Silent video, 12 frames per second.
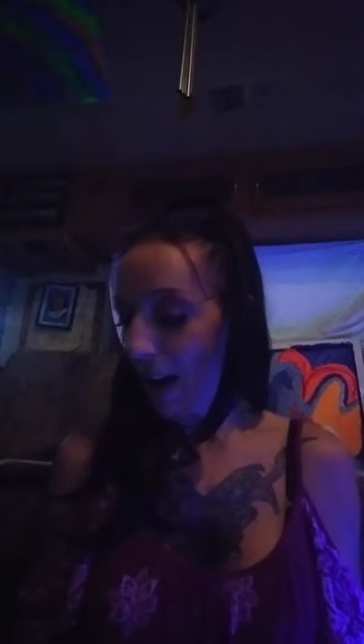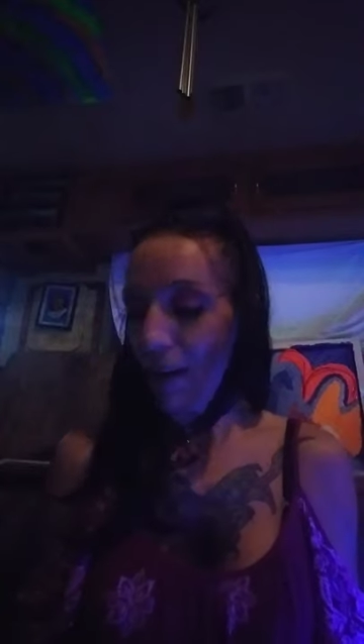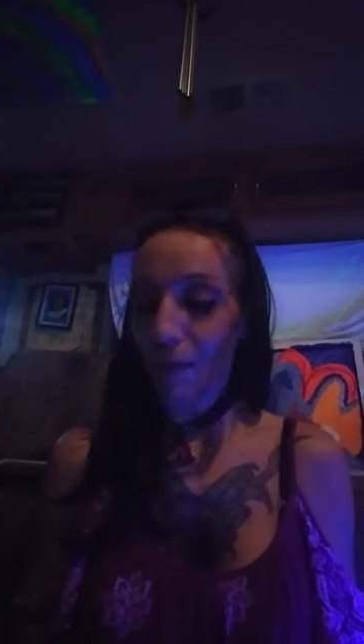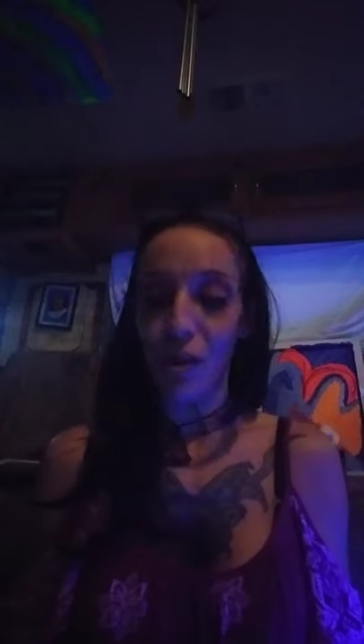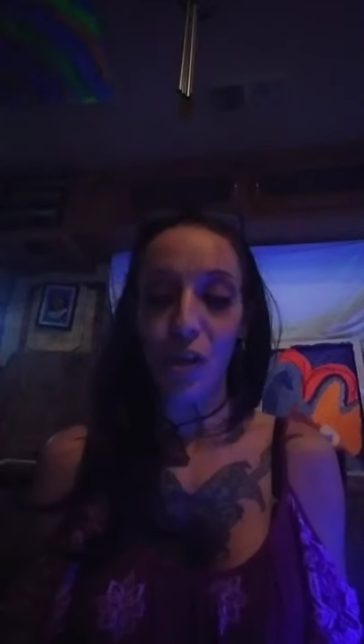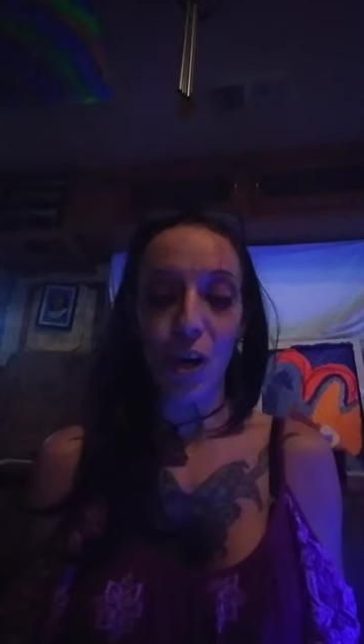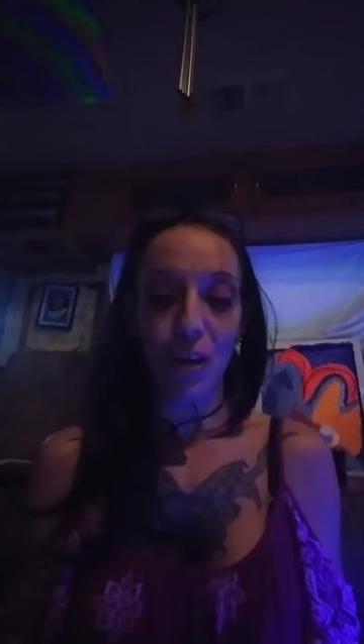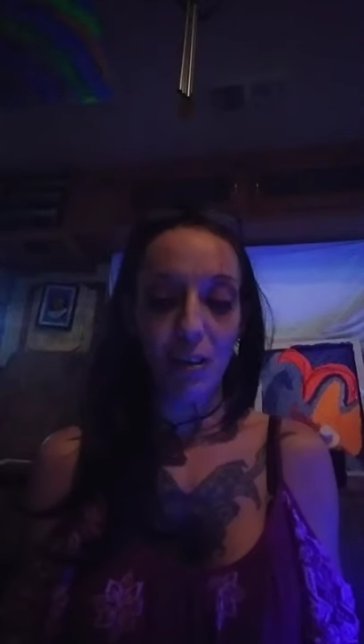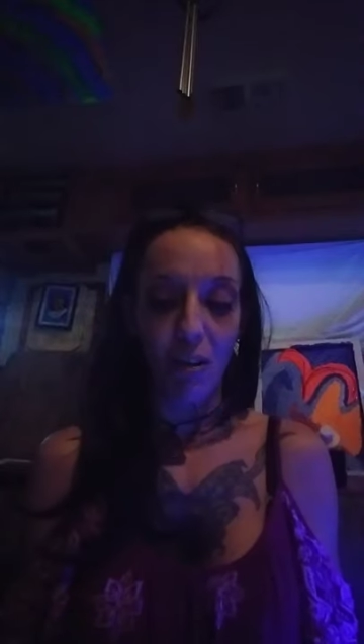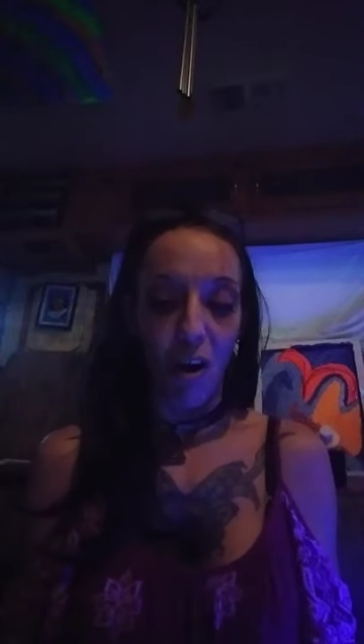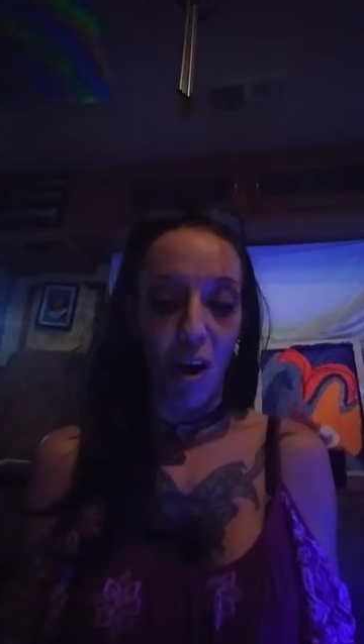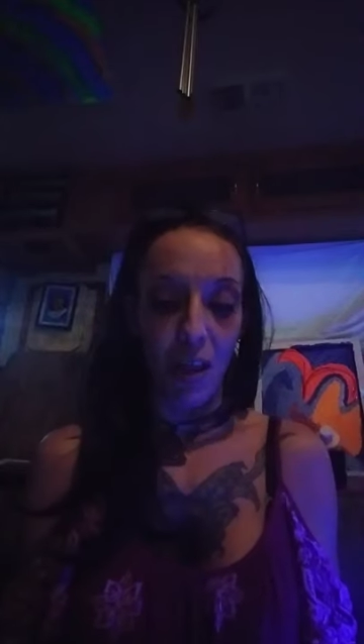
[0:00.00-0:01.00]
I have John
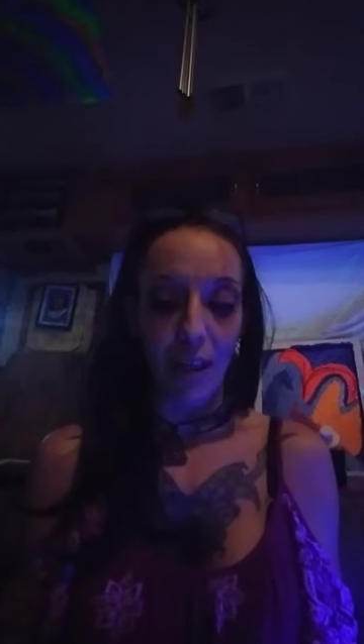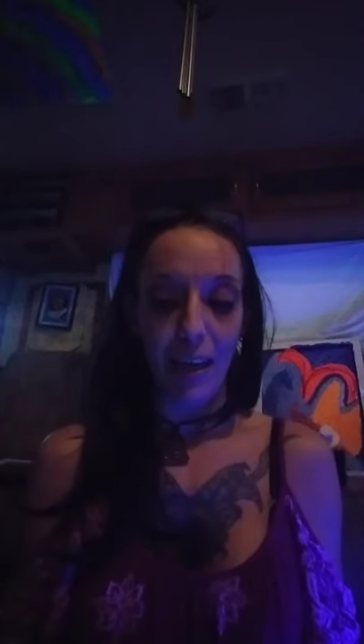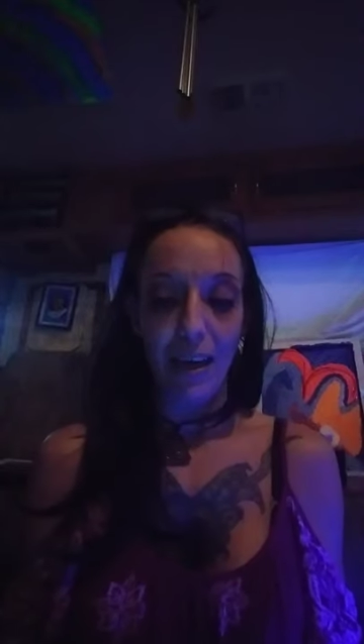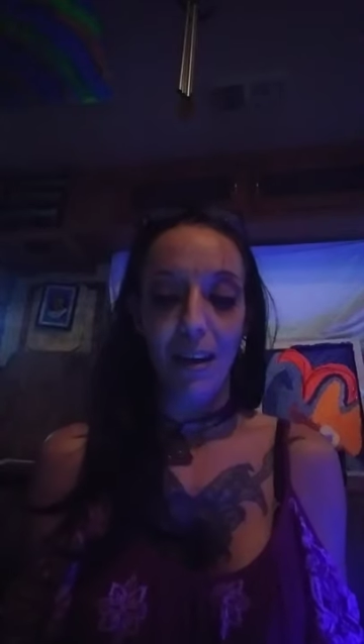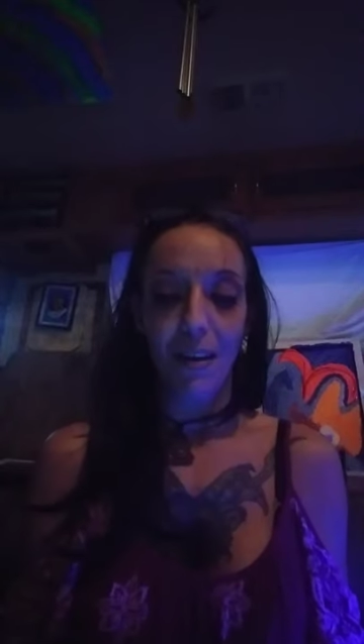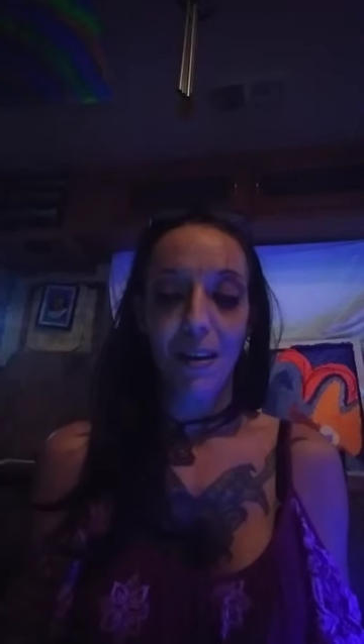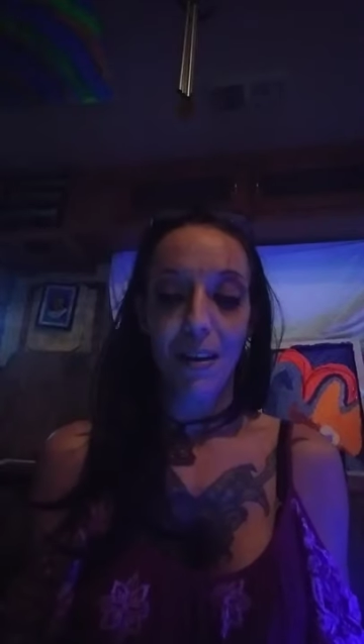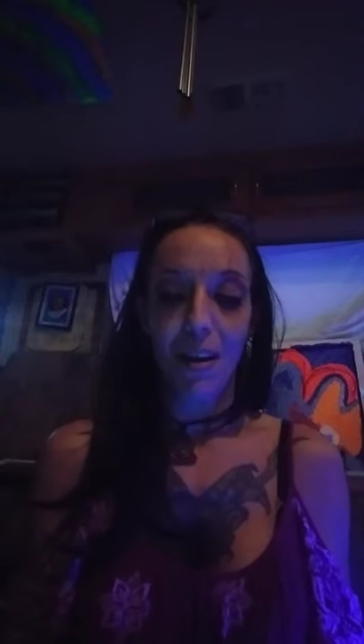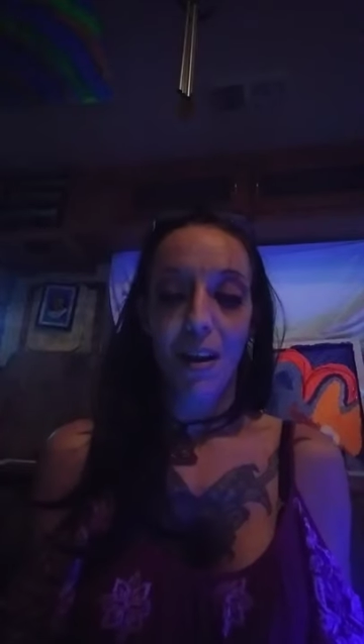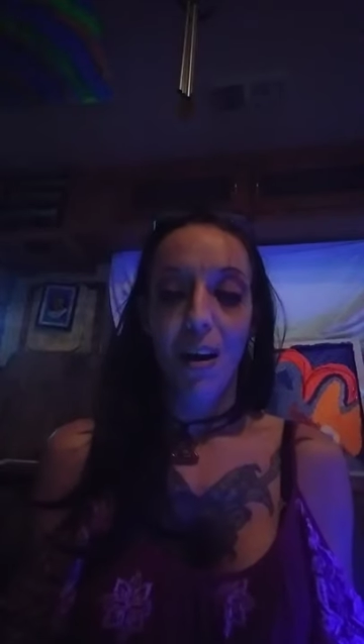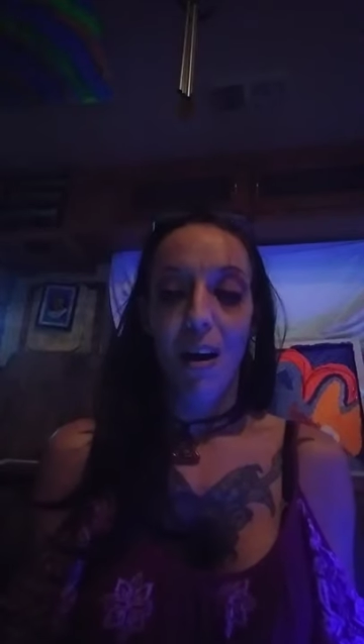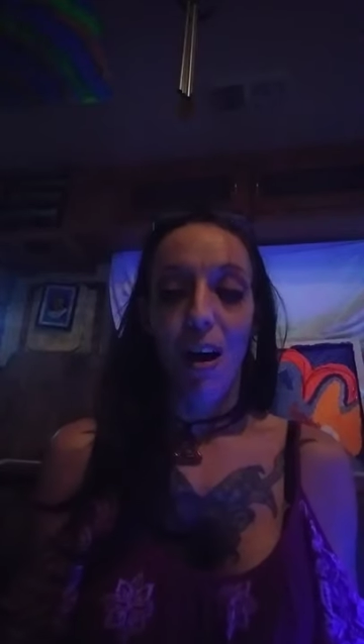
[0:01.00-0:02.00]
Conley.
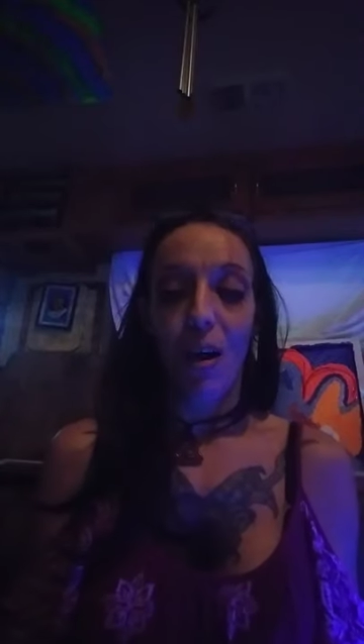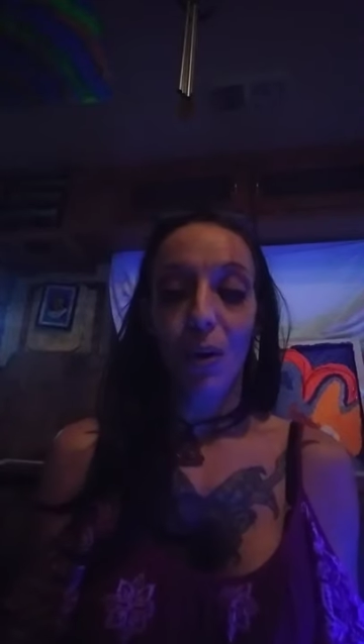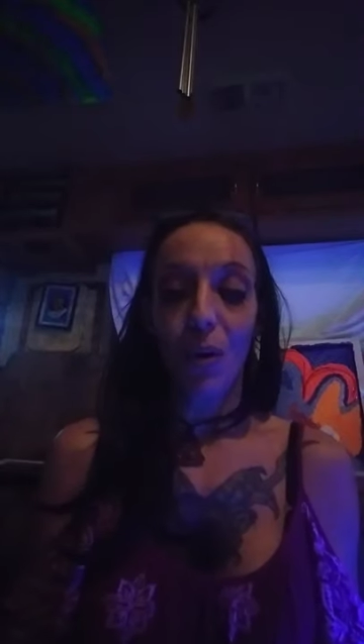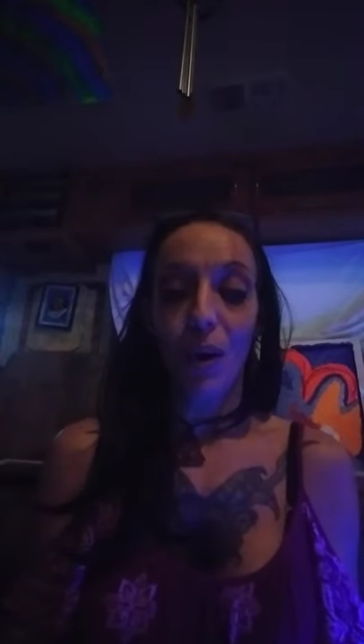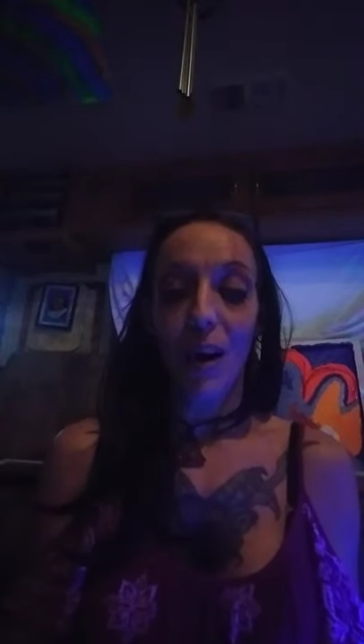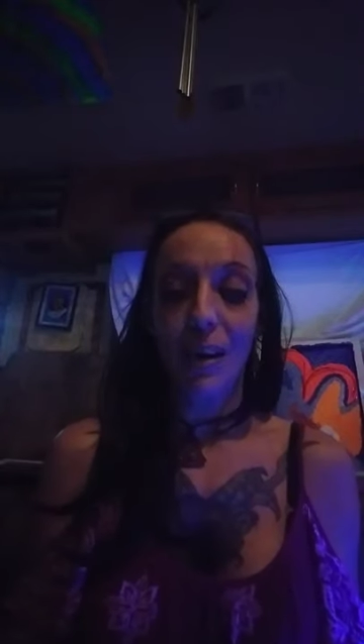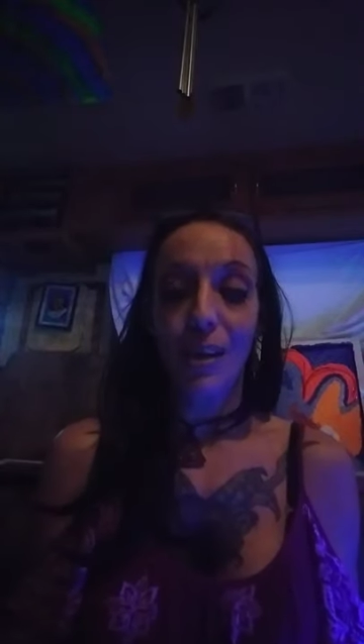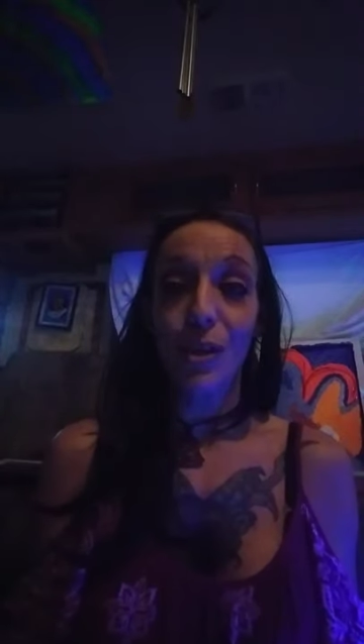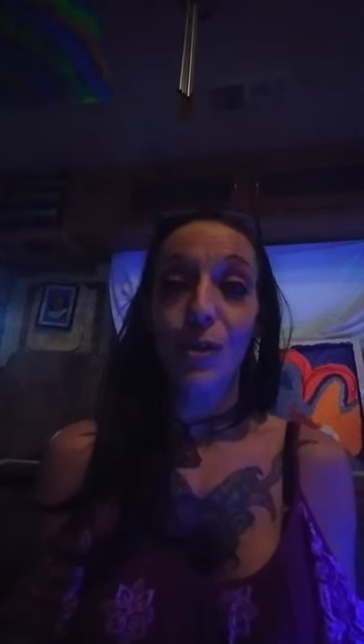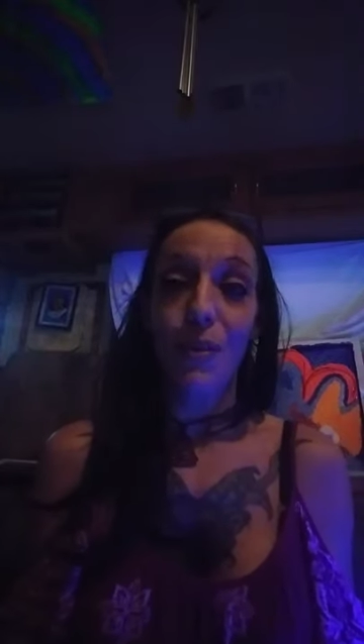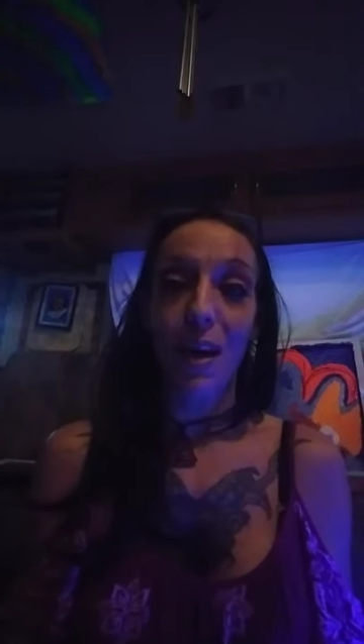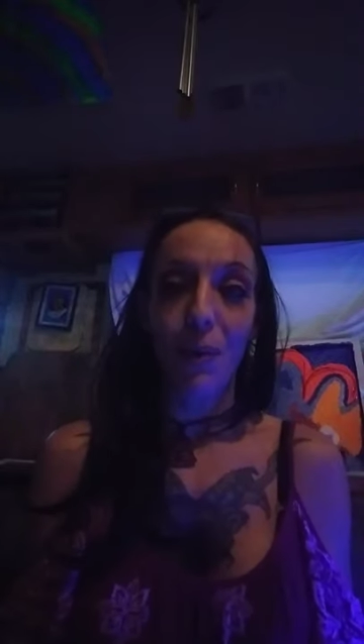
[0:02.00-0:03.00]
I'll go ahead
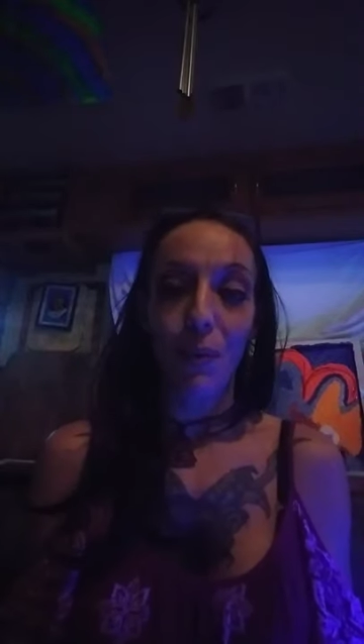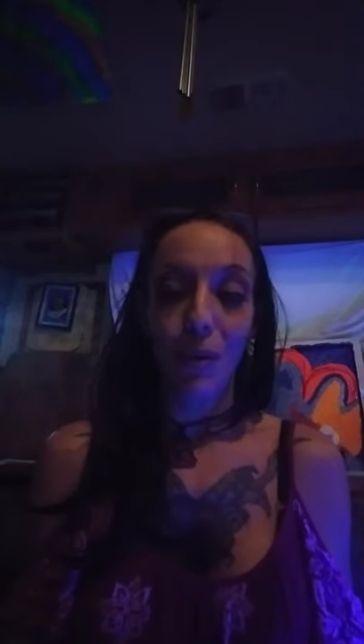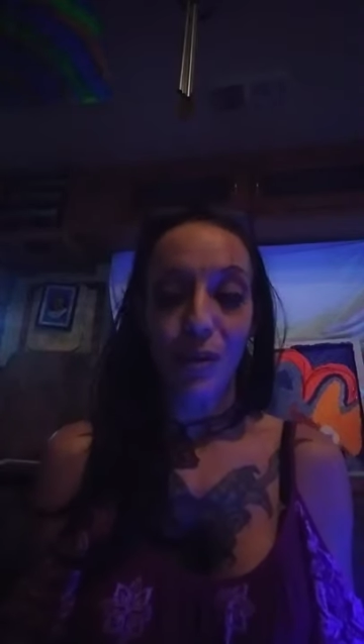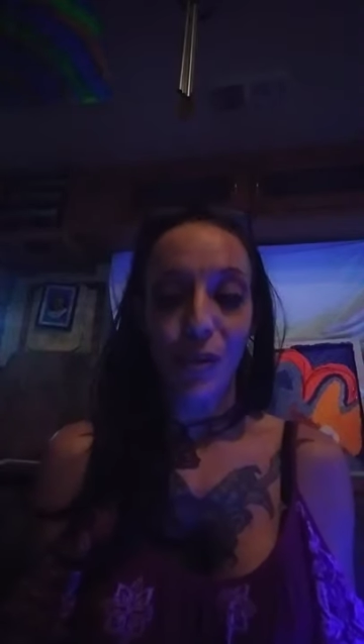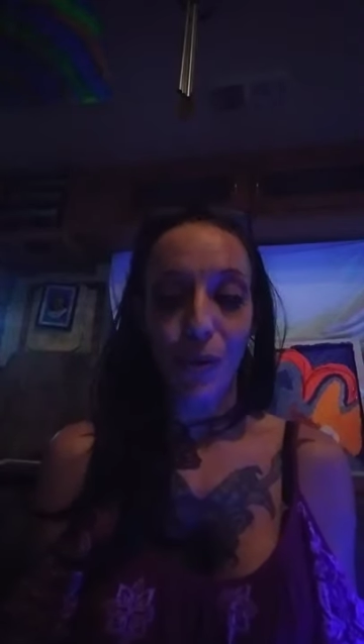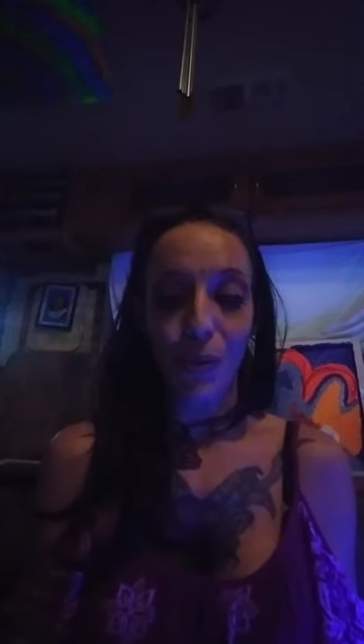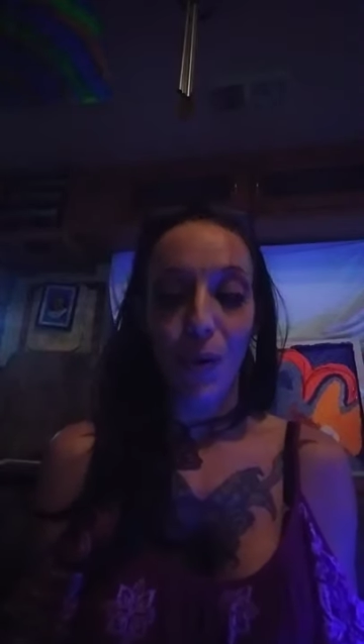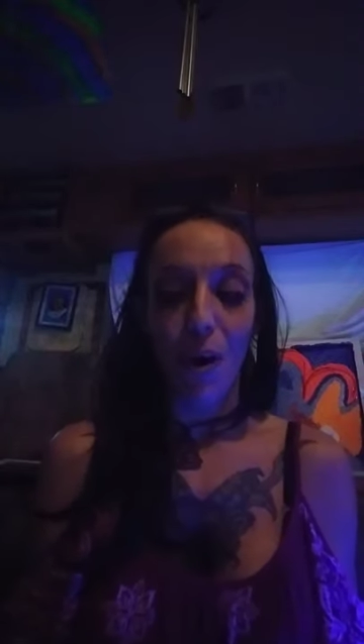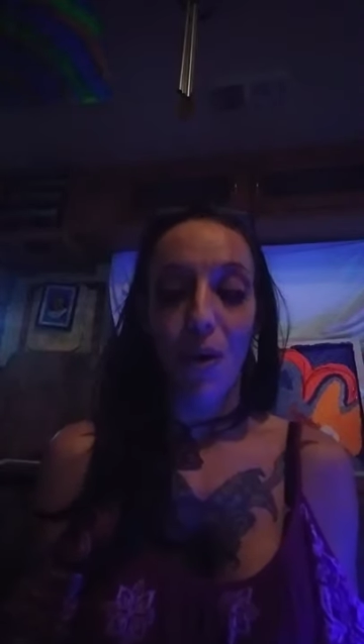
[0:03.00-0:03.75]
and do that one too